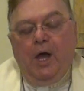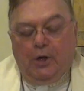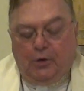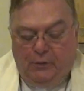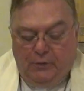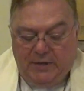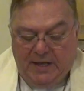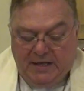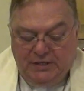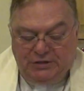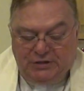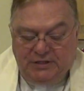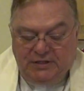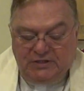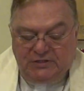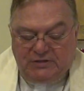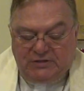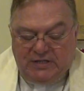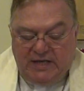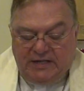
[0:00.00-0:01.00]
Creation
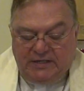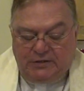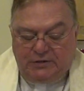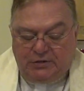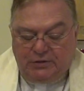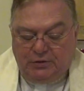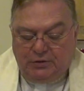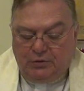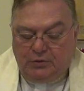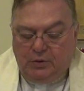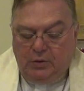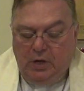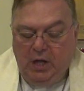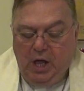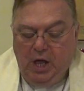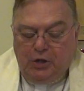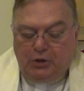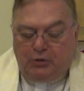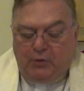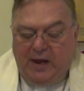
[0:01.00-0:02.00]
is said
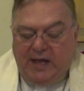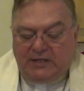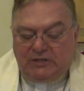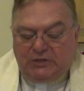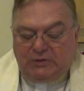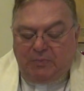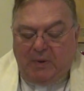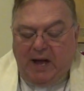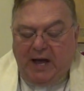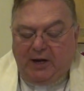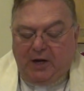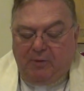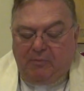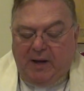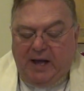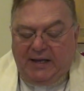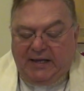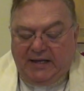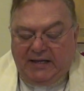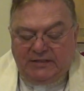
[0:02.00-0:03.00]
to transpire
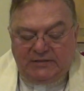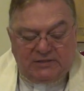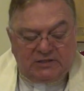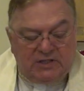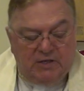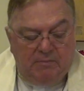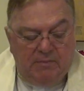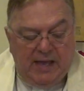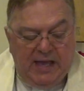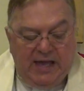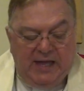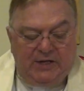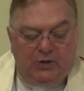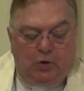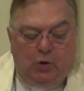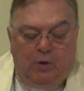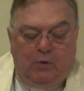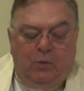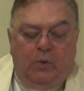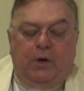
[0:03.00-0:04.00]
by his
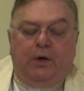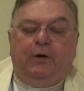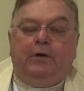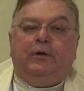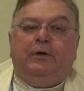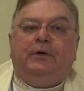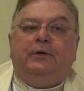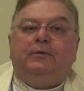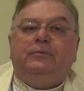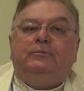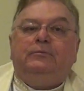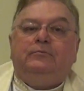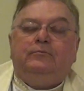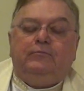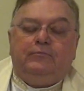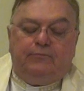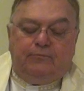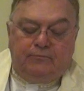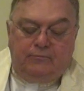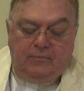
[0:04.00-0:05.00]
command or word.
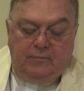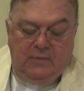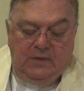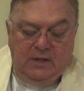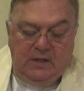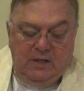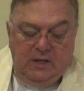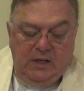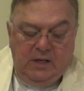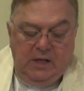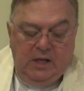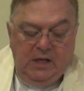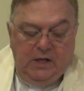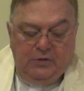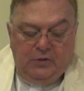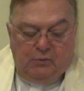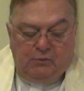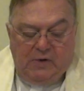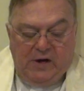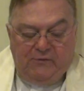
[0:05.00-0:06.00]

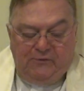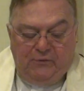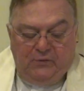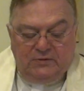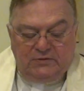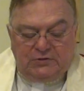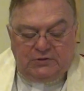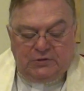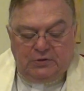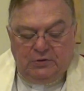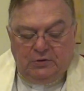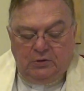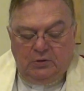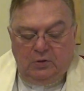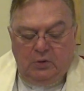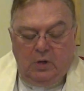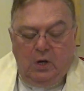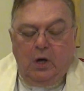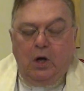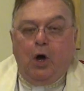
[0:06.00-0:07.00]
The reference
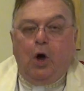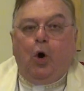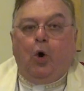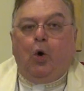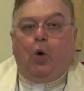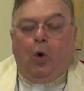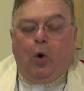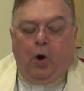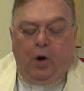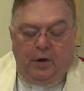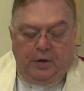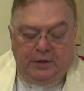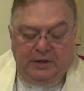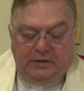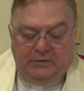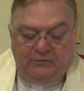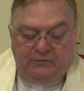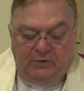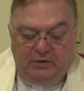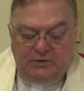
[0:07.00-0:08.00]
to horn
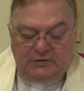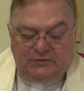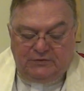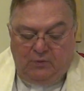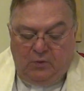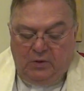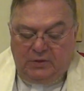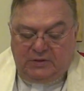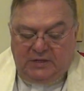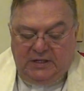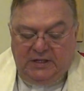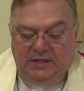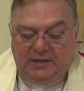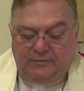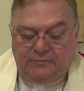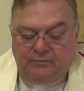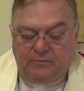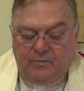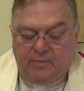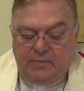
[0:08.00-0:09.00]
in verse
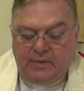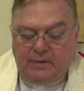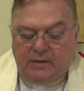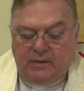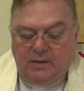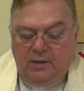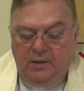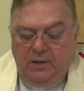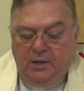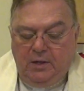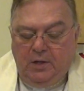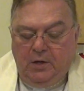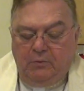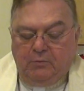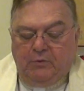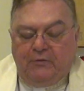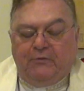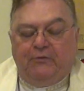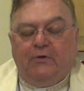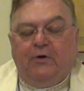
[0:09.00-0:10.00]
14
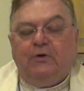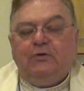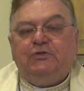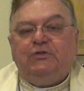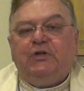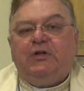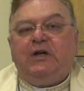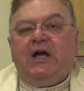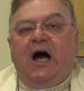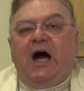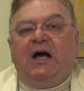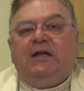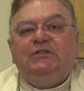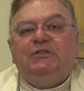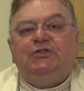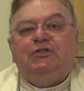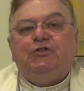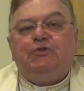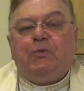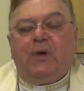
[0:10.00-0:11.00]
refers to
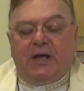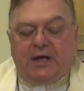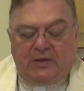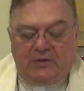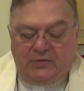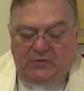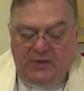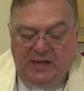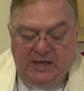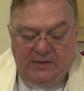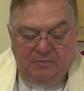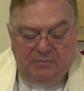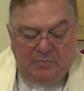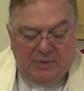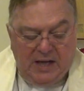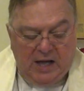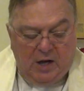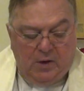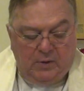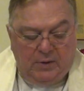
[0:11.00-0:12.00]
God's strength
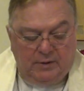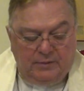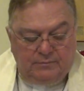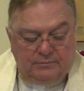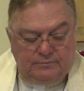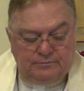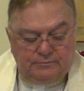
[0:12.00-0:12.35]
and power.